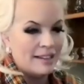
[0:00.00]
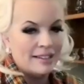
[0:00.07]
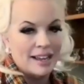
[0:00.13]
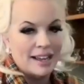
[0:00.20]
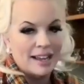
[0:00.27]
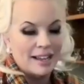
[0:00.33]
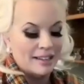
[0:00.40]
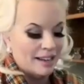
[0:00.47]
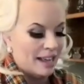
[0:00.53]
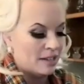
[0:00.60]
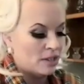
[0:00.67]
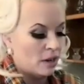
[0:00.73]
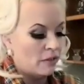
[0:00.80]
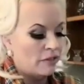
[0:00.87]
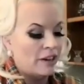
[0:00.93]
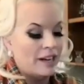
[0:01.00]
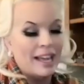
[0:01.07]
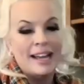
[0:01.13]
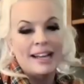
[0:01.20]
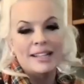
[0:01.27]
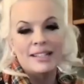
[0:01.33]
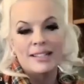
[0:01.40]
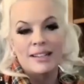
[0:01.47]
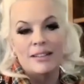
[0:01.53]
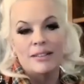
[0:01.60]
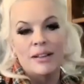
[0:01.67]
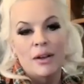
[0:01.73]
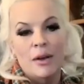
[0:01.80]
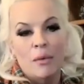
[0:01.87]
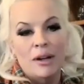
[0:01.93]
And don't forget, it's a
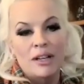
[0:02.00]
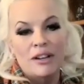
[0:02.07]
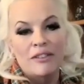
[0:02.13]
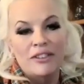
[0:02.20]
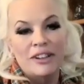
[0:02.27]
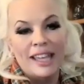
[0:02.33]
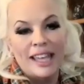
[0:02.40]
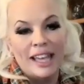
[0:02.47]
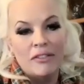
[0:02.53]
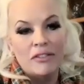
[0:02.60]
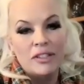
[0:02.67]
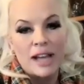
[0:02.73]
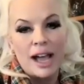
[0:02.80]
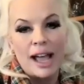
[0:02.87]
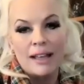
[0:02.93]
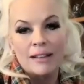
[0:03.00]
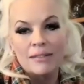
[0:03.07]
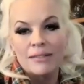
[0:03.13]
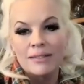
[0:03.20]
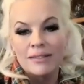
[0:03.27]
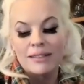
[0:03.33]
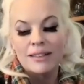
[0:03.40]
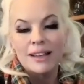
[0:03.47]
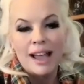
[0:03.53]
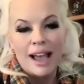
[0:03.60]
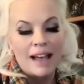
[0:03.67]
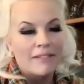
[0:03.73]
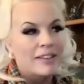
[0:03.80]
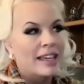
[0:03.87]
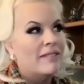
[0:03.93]
wonderful gift. I
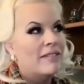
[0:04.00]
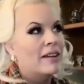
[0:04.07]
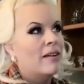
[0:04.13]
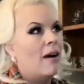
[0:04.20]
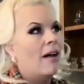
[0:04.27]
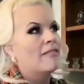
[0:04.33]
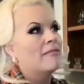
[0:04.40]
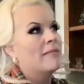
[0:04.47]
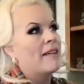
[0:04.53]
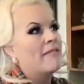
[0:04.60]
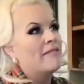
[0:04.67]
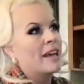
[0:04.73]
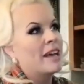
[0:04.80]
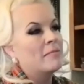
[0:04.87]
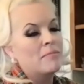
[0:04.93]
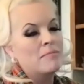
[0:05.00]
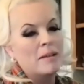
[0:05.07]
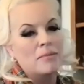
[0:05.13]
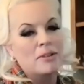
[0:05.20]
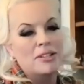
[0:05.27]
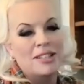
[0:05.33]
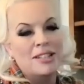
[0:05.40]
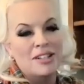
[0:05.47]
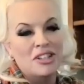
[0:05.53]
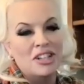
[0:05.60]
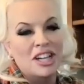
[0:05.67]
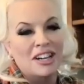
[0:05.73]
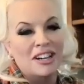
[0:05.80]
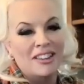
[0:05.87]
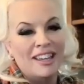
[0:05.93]
have given all of my family members this
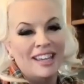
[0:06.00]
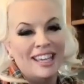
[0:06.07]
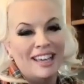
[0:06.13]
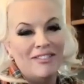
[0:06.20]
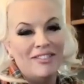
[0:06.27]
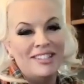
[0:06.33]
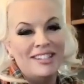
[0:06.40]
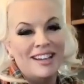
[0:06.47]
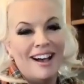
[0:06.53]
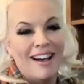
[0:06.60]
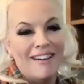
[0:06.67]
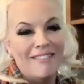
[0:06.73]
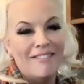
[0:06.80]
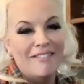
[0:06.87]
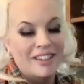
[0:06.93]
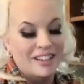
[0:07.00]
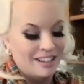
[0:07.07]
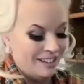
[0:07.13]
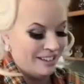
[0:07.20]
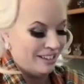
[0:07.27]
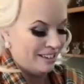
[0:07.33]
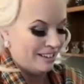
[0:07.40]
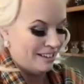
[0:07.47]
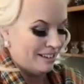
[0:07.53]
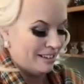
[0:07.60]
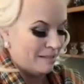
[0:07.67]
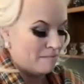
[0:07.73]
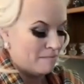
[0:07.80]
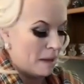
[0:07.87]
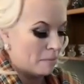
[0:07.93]
year the gift of
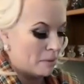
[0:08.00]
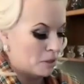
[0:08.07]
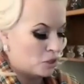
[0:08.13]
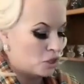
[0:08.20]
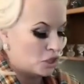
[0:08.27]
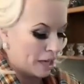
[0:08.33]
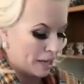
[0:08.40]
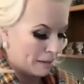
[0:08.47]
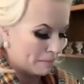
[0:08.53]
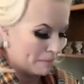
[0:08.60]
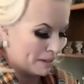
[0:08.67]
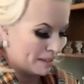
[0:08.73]
membership.